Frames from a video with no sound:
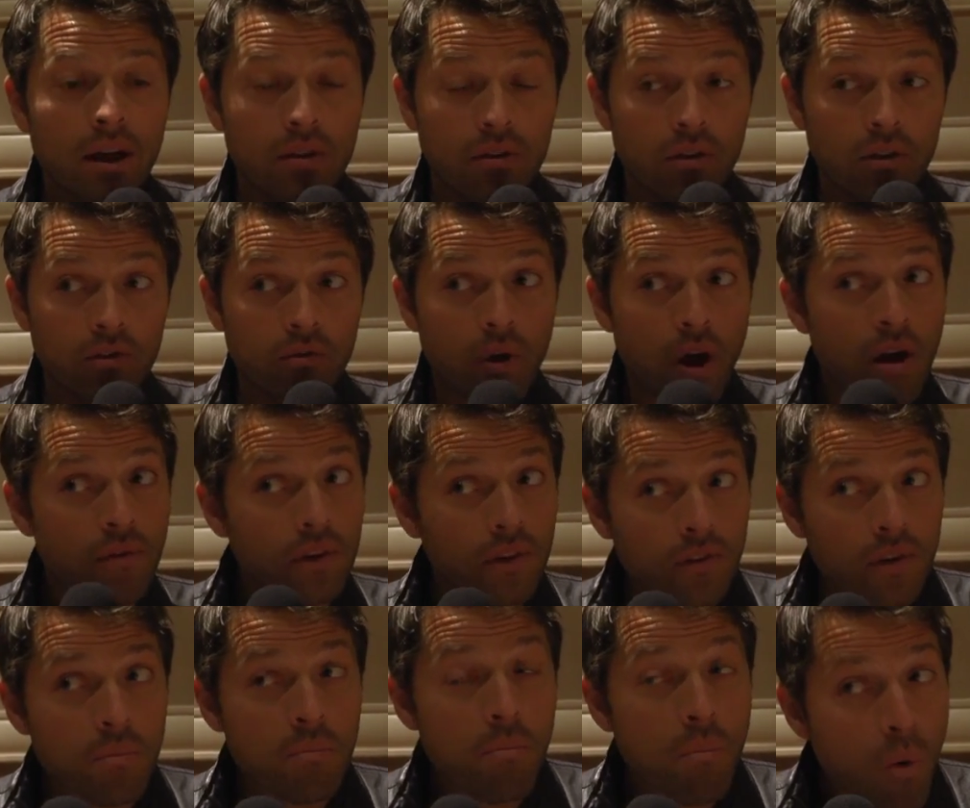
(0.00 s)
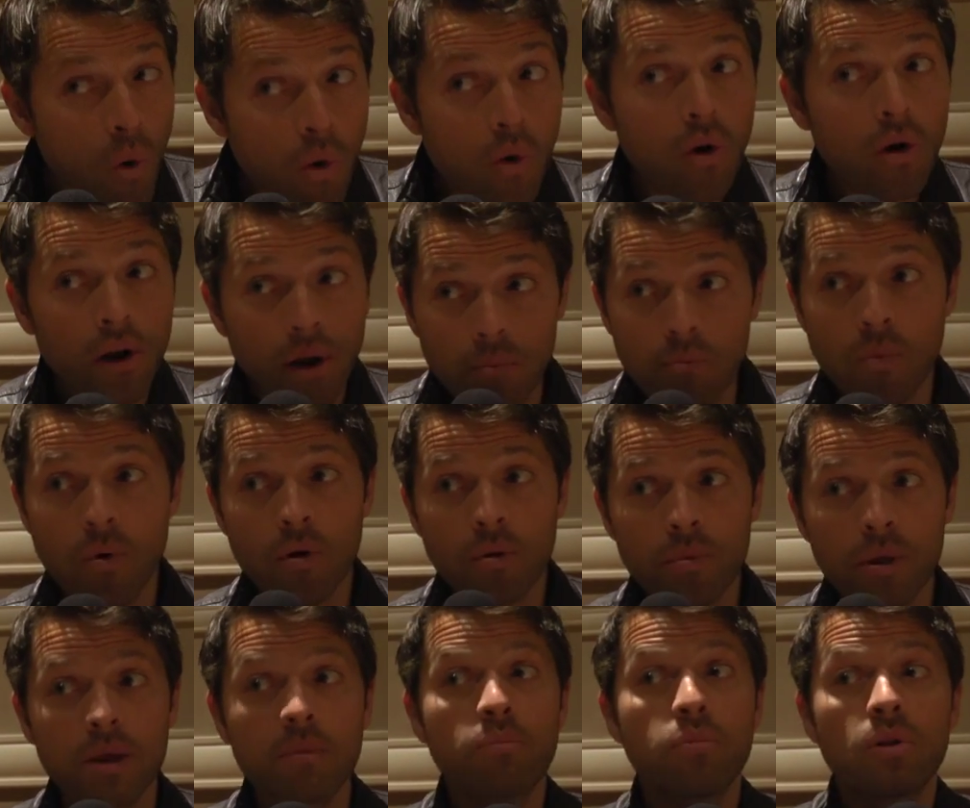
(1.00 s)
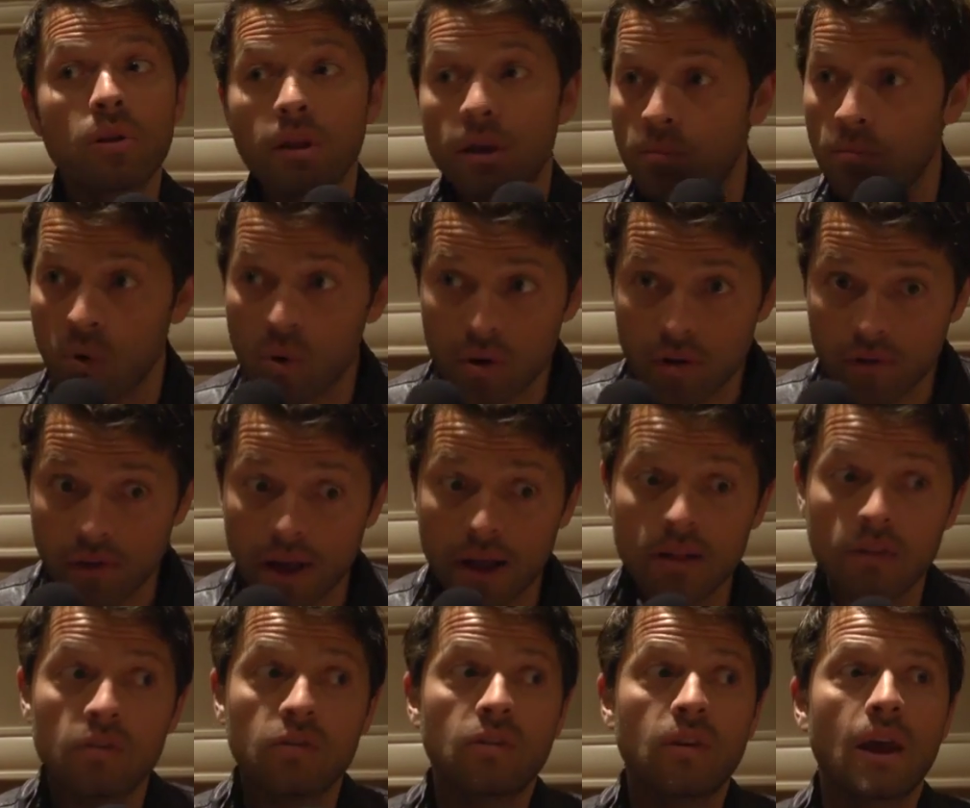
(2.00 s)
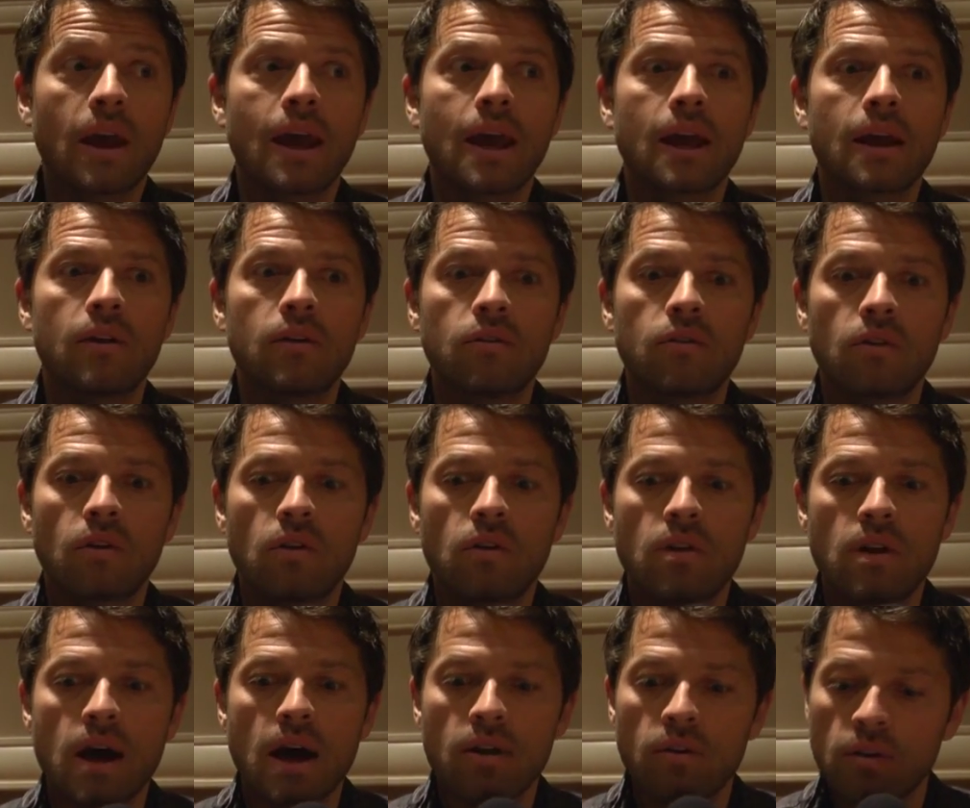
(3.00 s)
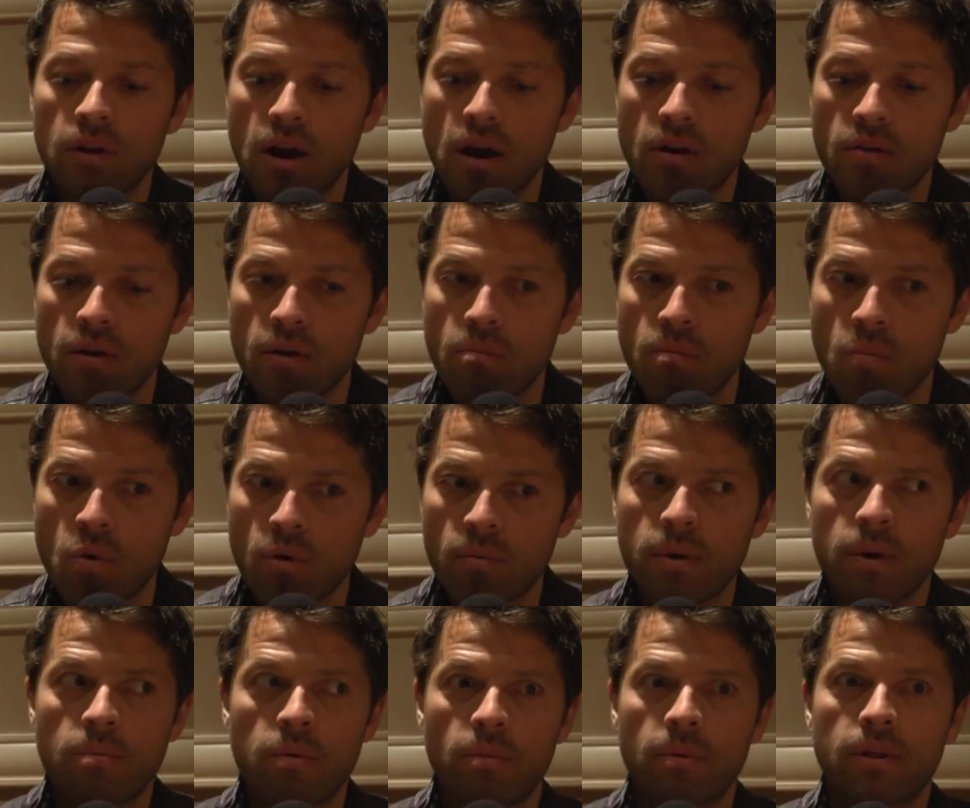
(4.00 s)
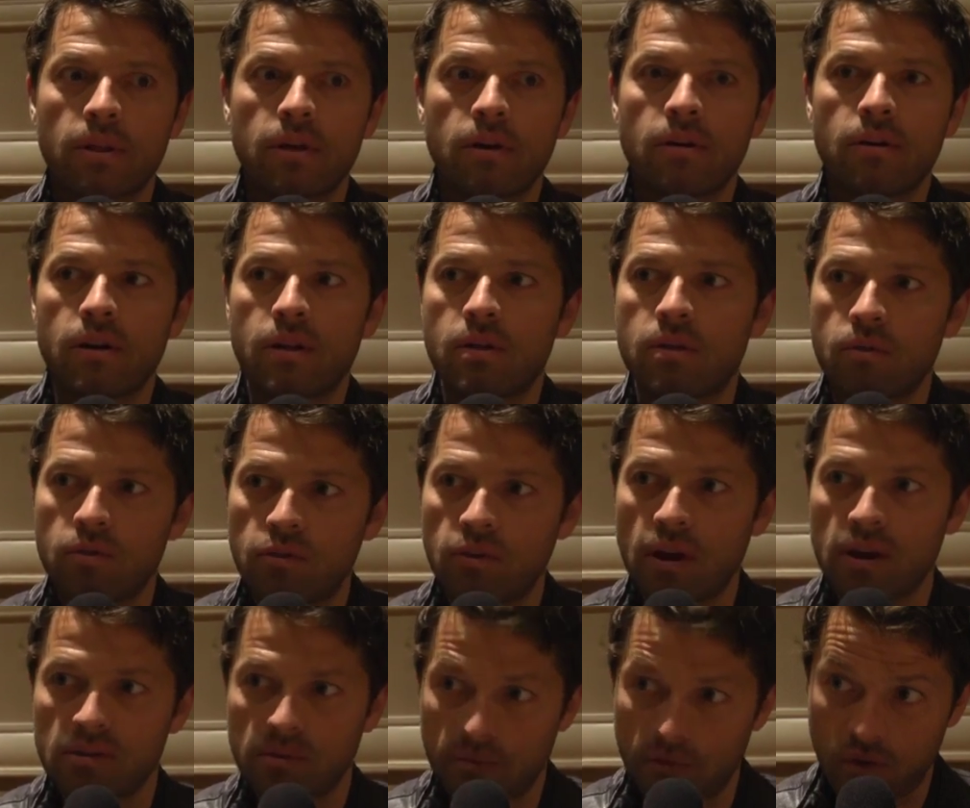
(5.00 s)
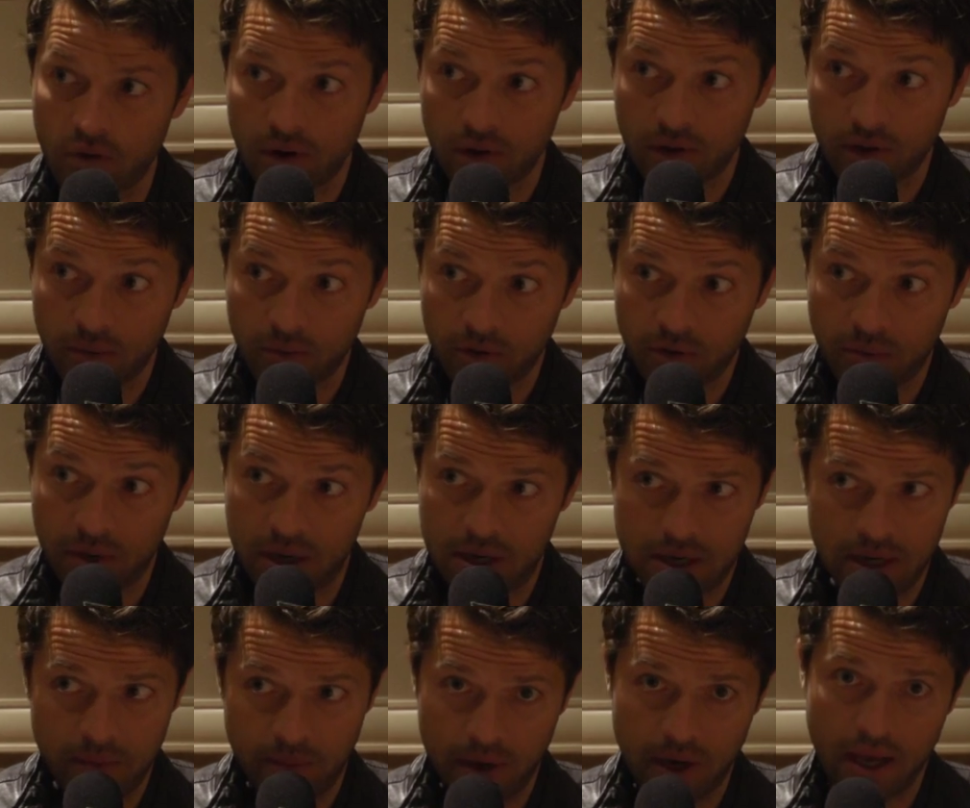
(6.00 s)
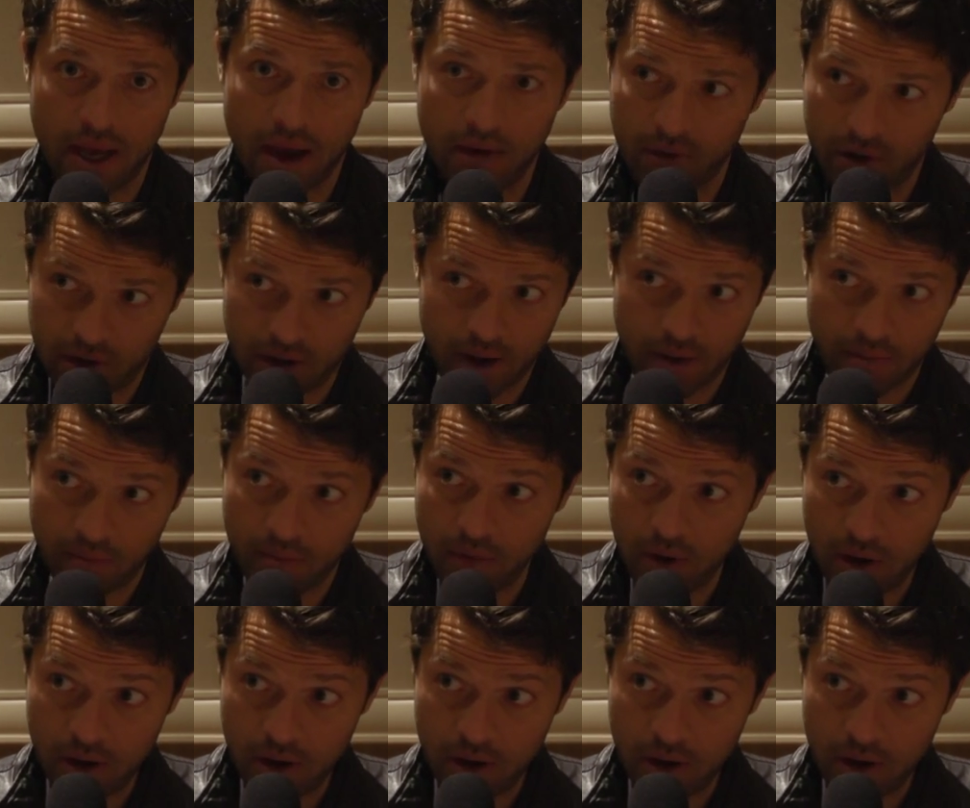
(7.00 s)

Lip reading: there's obviously more and more people and more events, and not only are there more people, but their enthusiasm for it seems to be deepening every time